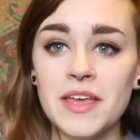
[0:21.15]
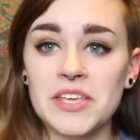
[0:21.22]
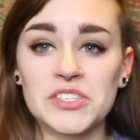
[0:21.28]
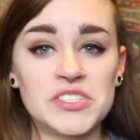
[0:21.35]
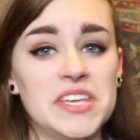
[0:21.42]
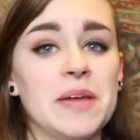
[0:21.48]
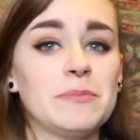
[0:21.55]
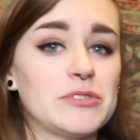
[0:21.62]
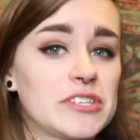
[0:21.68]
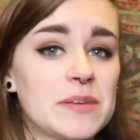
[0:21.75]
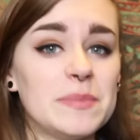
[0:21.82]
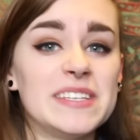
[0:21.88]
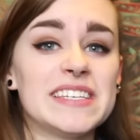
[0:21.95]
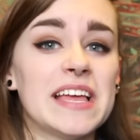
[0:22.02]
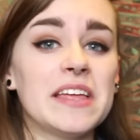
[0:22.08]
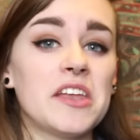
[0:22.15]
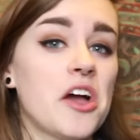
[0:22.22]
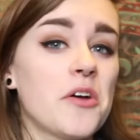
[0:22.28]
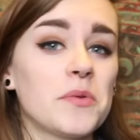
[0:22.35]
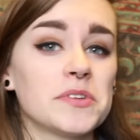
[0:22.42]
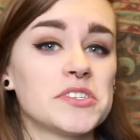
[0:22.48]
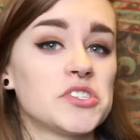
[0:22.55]
So yeah, I'm just gonna be telling
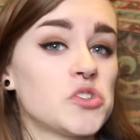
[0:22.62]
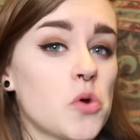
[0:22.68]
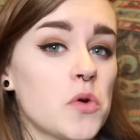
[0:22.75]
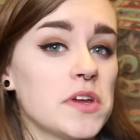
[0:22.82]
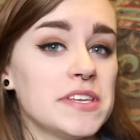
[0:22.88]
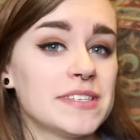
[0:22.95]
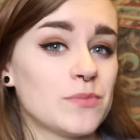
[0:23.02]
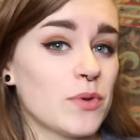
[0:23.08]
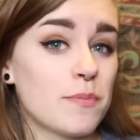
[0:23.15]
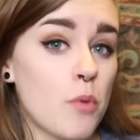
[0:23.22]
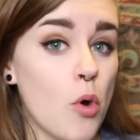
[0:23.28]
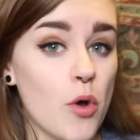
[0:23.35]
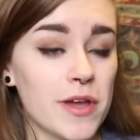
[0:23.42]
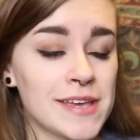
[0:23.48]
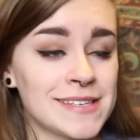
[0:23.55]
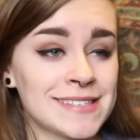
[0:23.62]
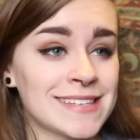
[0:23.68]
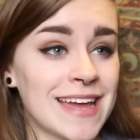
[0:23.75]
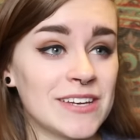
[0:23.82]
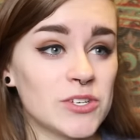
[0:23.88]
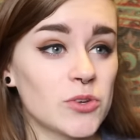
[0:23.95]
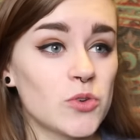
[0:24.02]
awkward stories with boys.
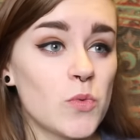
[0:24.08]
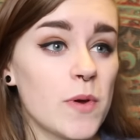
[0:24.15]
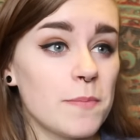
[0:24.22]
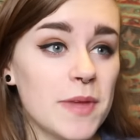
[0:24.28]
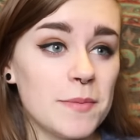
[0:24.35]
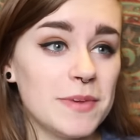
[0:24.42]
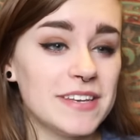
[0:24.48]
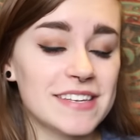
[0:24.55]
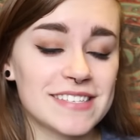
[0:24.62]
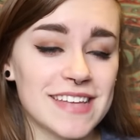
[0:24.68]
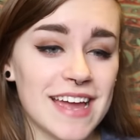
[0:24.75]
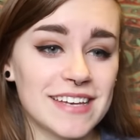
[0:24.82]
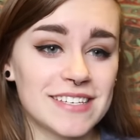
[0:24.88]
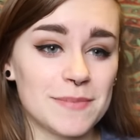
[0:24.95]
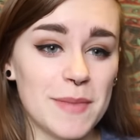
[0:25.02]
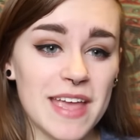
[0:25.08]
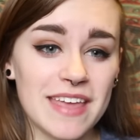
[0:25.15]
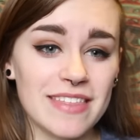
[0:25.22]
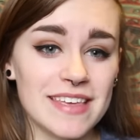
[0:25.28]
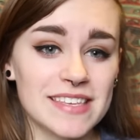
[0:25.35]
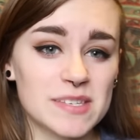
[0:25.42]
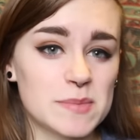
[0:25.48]
I don't know what made me decide to
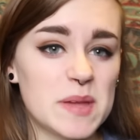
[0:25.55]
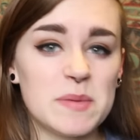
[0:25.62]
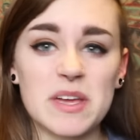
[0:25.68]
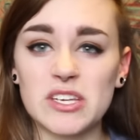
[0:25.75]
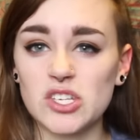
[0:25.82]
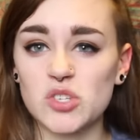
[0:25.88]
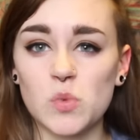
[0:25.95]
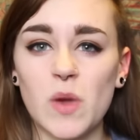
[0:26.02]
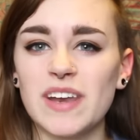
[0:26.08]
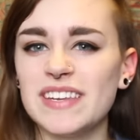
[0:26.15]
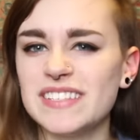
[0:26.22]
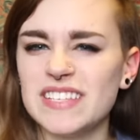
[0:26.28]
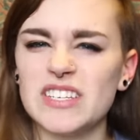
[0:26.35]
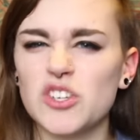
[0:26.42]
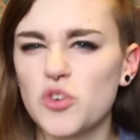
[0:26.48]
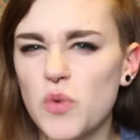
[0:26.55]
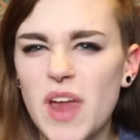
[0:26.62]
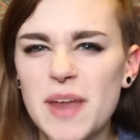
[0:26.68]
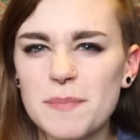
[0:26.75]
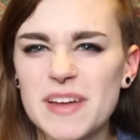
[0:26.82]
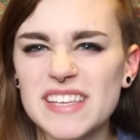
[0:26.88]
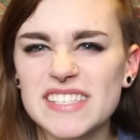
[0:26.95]
make this. Maybe I just wanted to
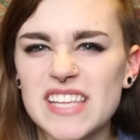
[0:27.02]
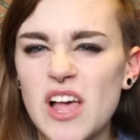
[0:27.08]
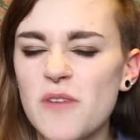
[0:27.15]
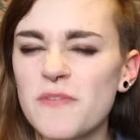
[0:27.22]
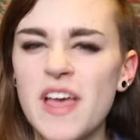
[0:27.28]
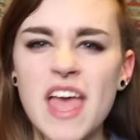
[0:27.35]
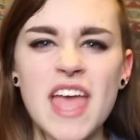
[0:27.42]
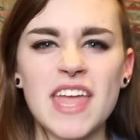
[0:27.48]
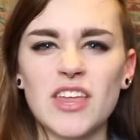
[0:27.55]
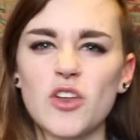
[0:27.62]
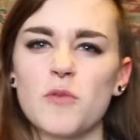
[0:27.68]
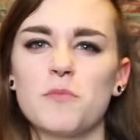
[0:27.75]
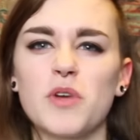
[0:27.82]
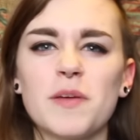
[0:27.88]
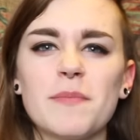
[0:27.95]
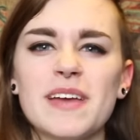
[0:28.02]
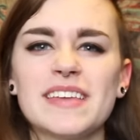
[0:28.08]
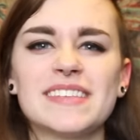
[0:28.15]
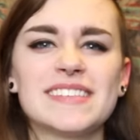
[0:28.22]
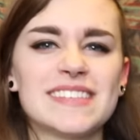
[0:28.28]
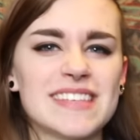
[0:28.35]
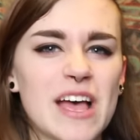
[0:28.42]
degrade myself, you know, bring
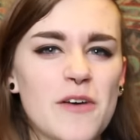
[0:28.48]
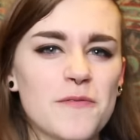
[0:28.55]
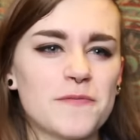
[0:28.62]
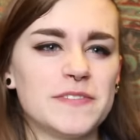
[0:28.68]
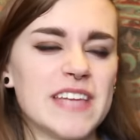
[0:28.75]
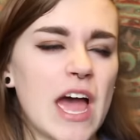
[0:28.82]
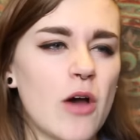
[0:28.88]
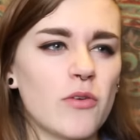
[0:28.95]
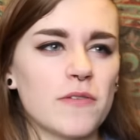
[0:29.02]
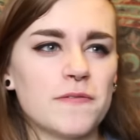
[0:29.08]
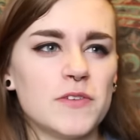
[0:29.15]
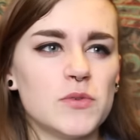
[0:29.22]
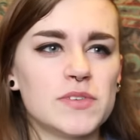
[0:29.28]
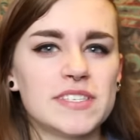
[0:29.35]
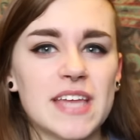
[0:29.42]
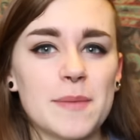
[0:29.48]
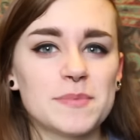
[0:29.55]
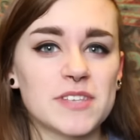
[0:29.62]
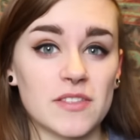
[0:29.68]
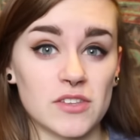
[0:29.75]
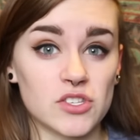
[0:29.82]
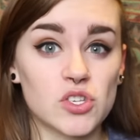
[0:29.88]
myself down a few
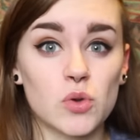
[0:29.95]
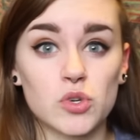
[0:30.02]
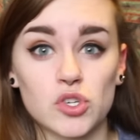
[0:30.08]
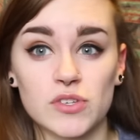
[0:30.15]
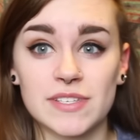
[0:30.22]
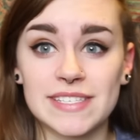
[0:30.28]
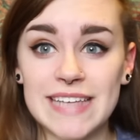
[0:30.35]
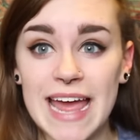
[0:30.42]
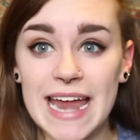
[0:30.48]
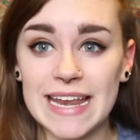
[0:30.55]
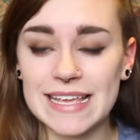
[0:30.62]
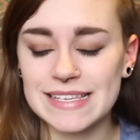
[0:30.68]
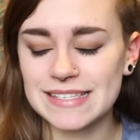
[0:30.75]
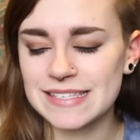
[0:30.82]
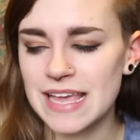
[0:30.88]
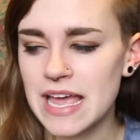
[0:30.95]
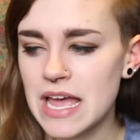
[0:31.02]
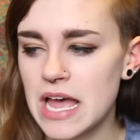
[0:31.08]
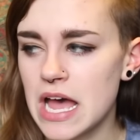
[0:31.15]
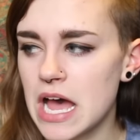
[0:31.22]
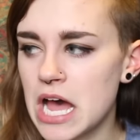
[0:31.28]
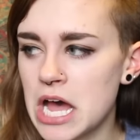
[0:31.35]
steps on the social status.
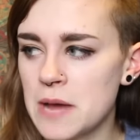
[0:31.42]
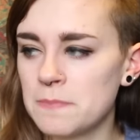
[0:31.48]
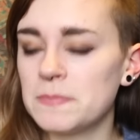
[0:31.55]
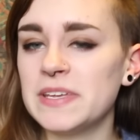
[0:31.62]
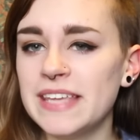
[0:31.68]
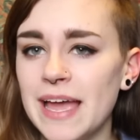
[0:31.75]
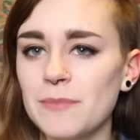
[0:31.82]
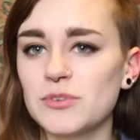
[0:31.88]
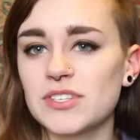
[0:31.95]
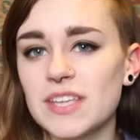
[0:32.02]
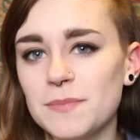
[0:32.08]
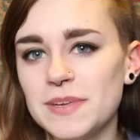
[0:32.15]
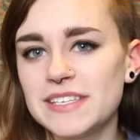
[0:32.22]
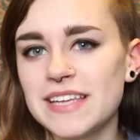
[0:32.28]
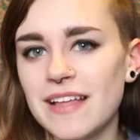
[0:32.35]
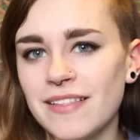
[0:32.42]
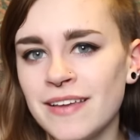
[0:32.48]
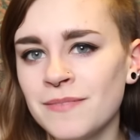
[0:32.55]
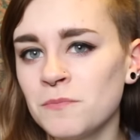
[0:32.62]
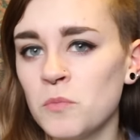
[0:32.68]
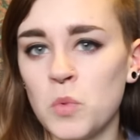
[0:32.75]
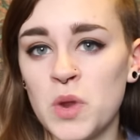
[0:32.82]
Um, but yeah, I'm just gonna be
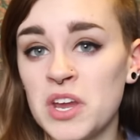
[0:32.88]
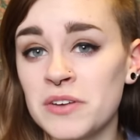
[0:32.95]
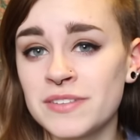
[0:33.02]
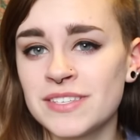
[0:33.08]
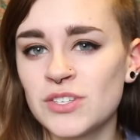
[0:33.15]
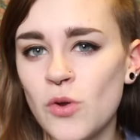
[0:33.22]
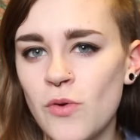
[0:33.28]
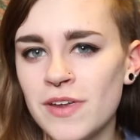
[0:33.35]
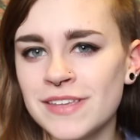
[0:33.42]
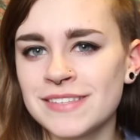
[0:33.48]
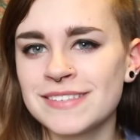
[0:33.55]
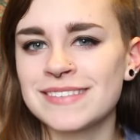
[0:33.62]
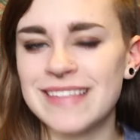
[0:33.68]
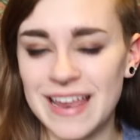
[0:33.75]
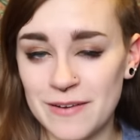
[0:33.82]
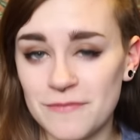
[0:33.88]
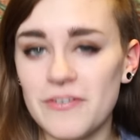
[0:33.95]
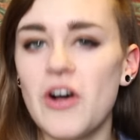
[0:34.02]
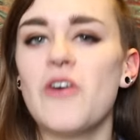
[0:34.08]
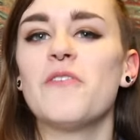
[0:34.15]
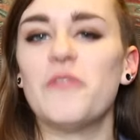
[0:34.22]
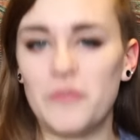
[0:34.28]
telling weird stories that
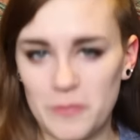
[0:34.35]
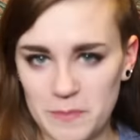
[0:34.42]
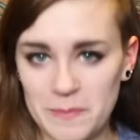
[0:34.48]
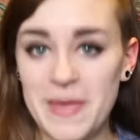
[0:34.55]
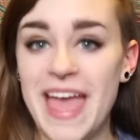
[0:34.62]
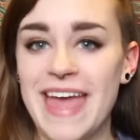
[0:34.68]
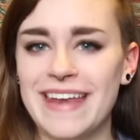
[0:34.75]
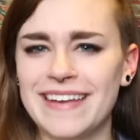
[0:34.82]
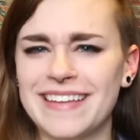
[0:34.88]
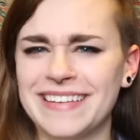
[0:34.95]
involve men.